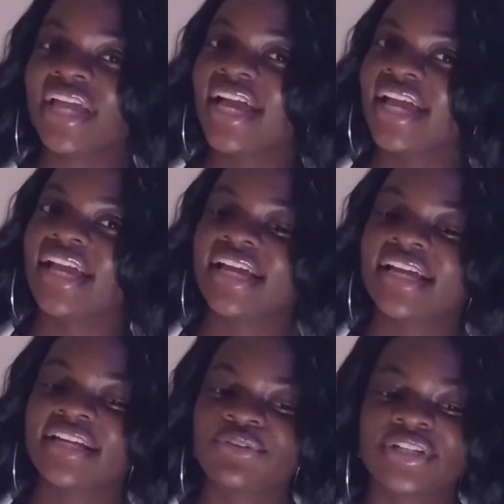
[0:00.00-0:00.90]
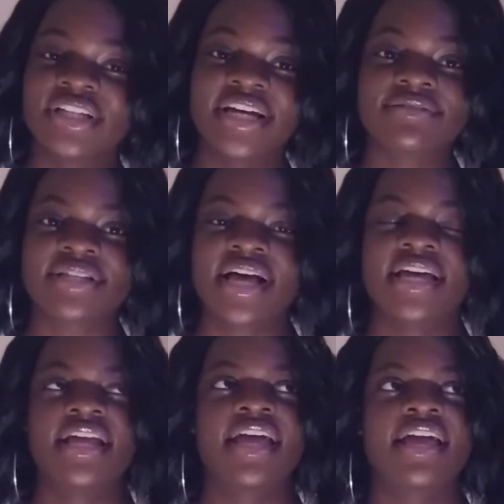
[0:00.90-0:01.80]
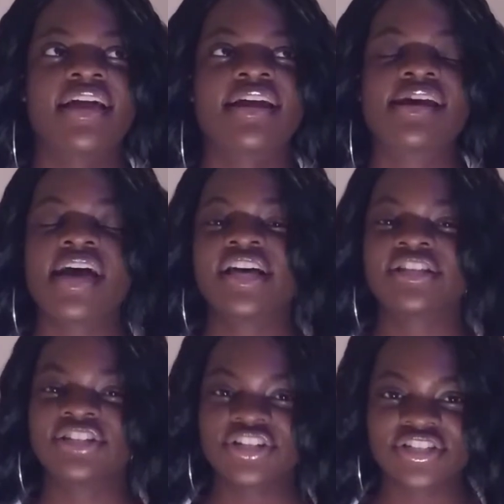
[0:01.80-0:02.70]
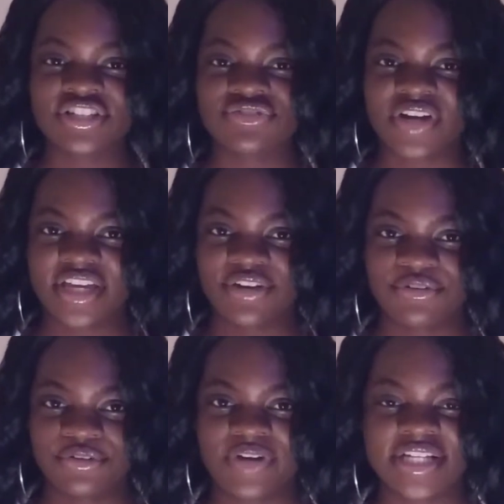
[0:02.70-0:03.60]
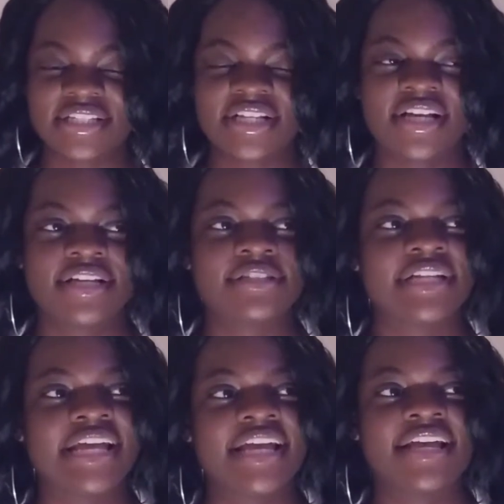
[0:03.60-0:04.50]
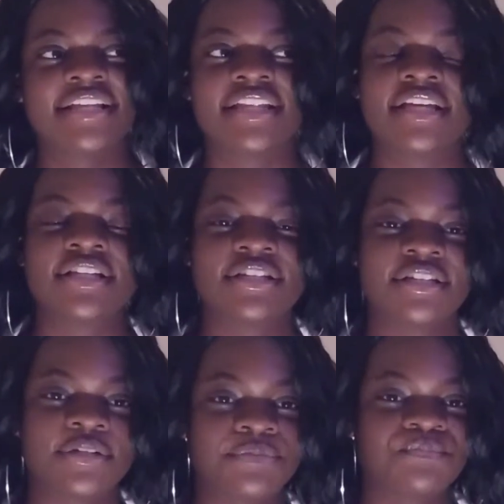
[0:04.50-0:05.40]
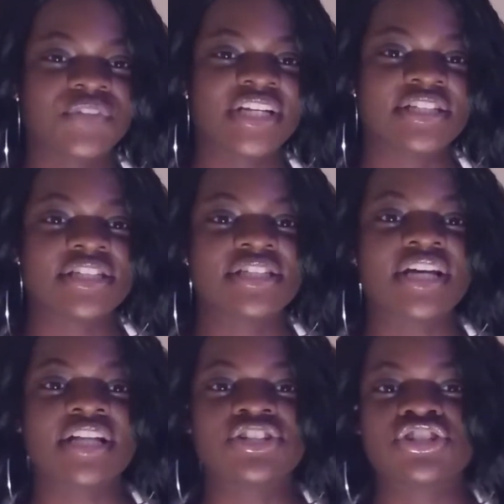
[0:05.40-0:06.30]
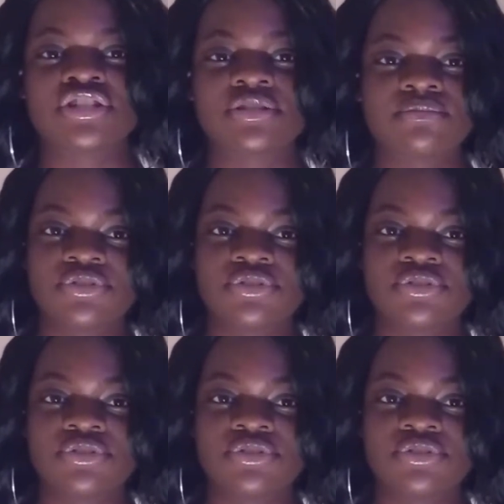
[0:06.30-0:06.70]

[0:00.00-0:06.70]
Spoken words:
and on the left side, and the nurse is right here on the right side. And the anesthesiologist,